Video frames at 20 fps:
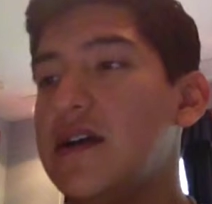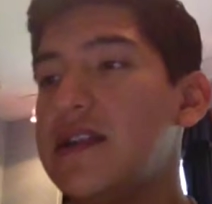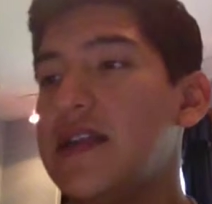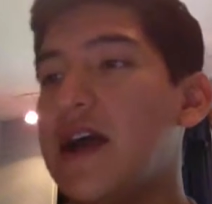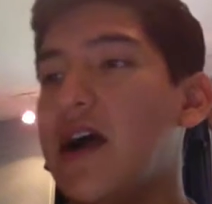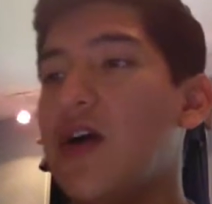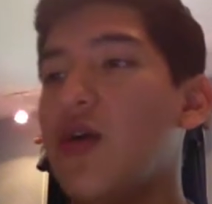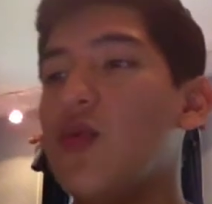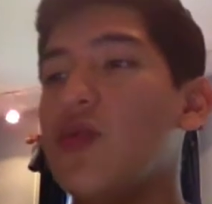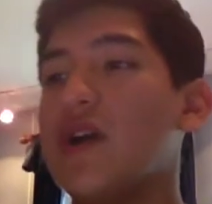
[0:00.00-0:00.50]

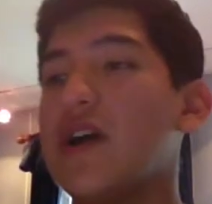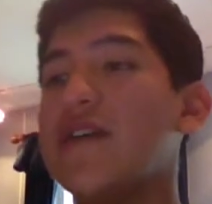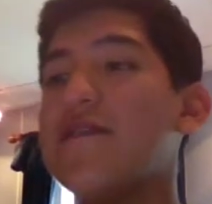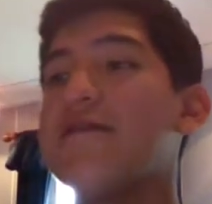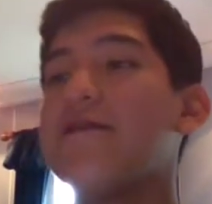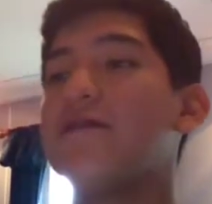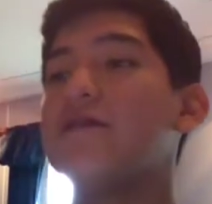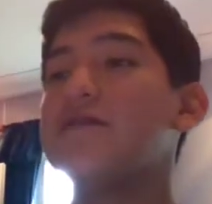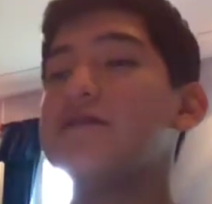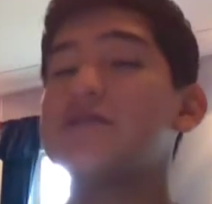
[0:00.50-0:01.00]
Now, when I
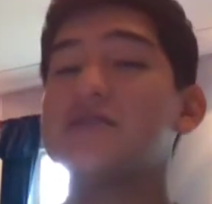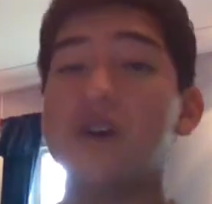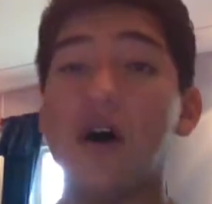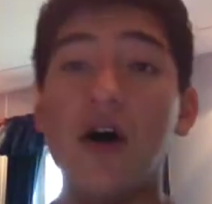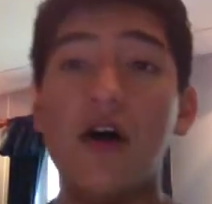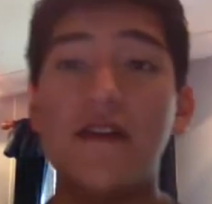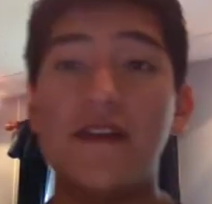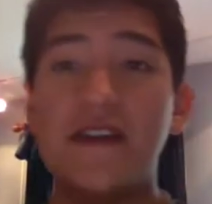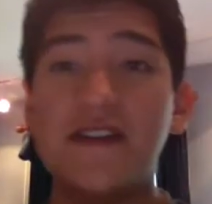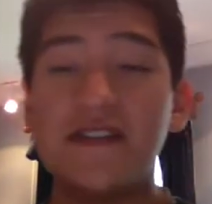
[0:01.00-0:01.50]
first
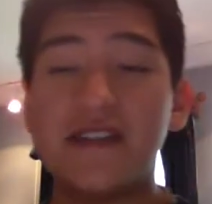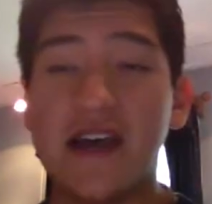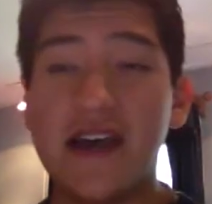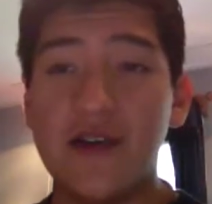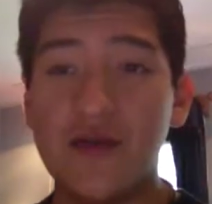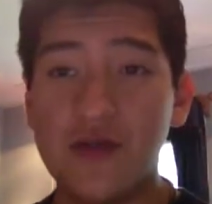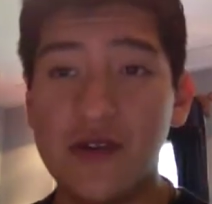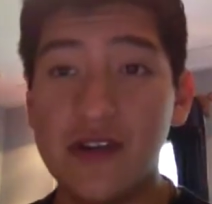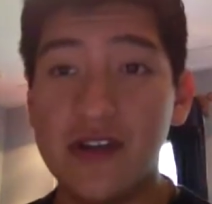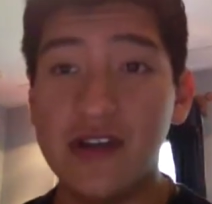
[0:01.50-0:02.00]
saw this, I
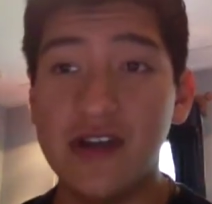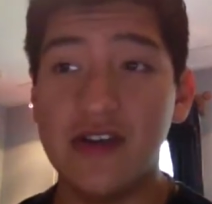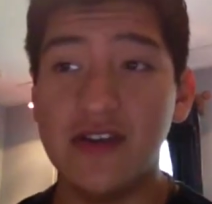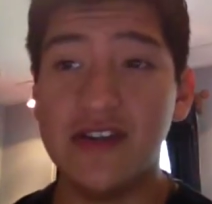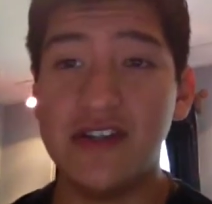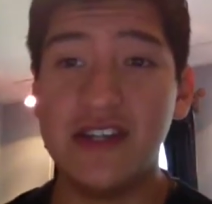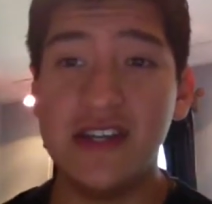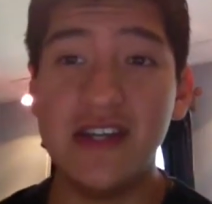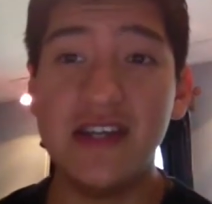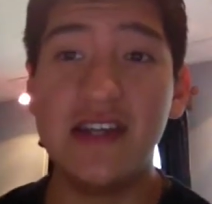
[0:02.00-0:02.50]
really
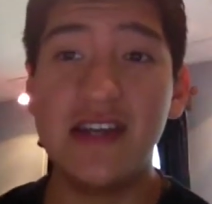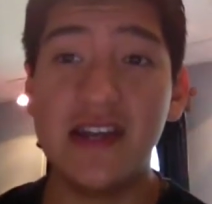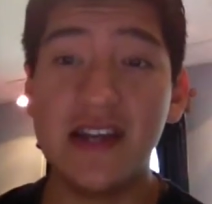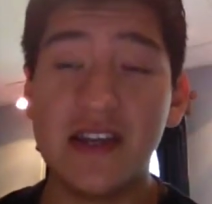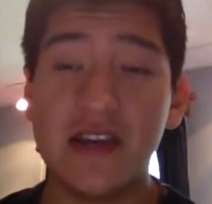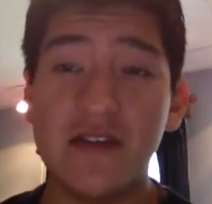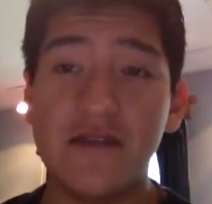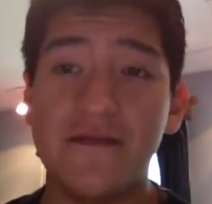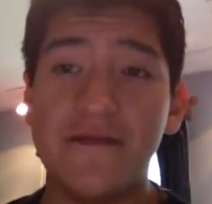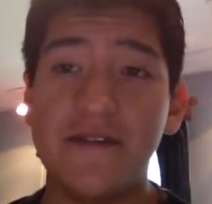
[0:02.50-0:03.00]
did
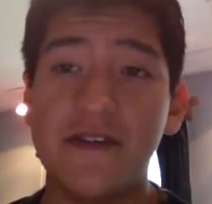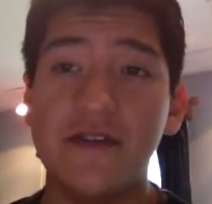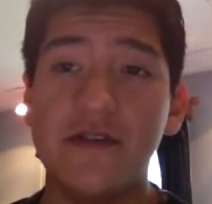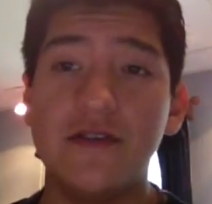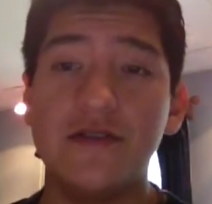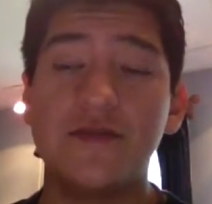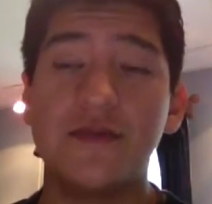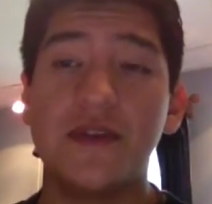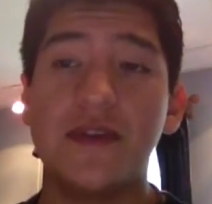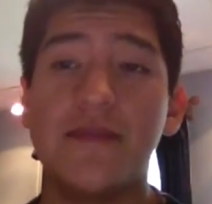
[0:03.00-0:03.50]
get
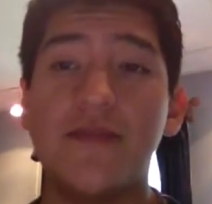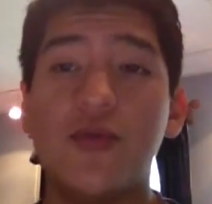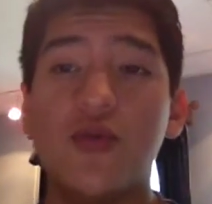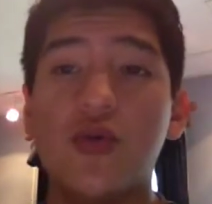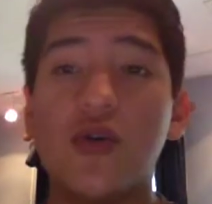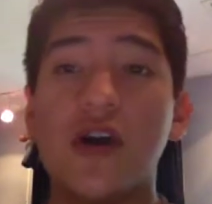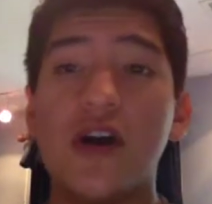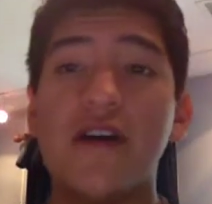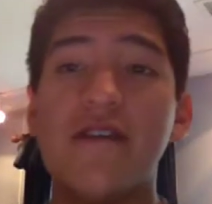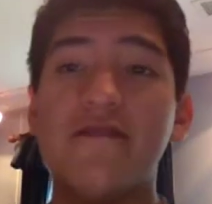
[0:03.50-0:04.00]
confused, but the
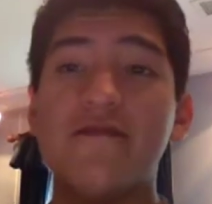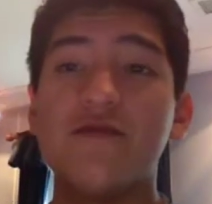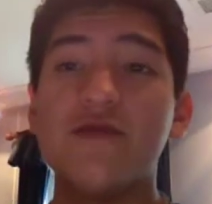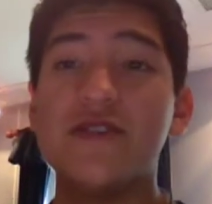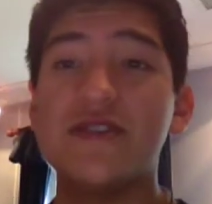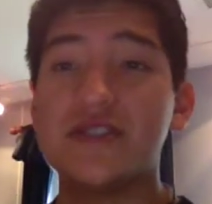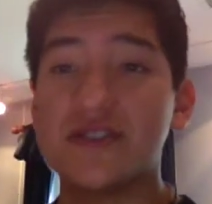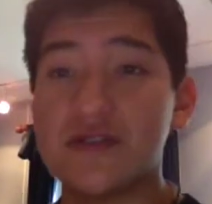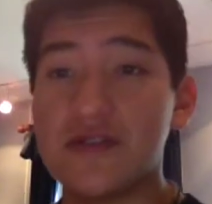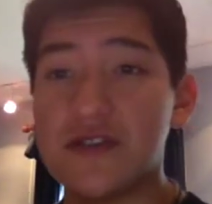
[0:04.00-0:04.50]
more I've
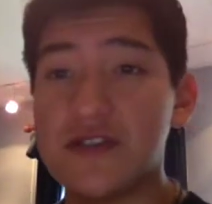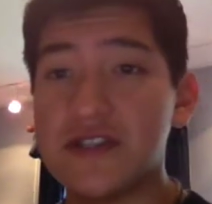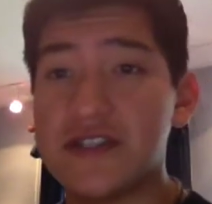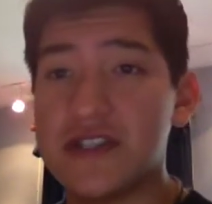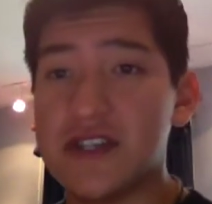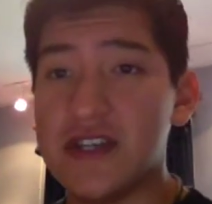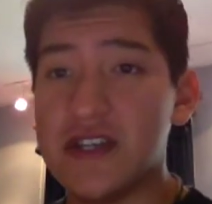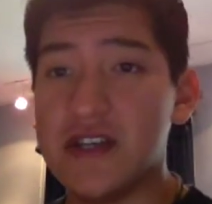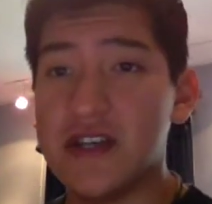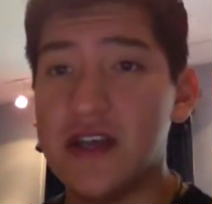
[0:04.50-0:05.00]

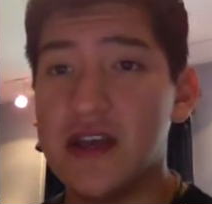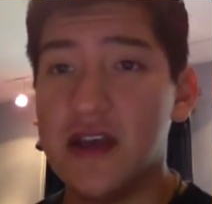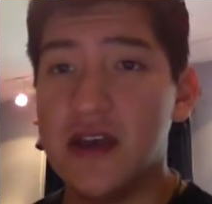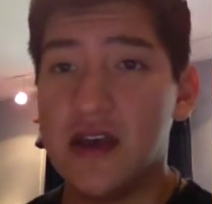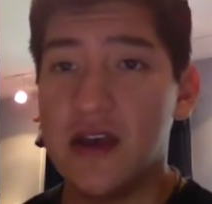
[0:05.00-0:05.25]
researched it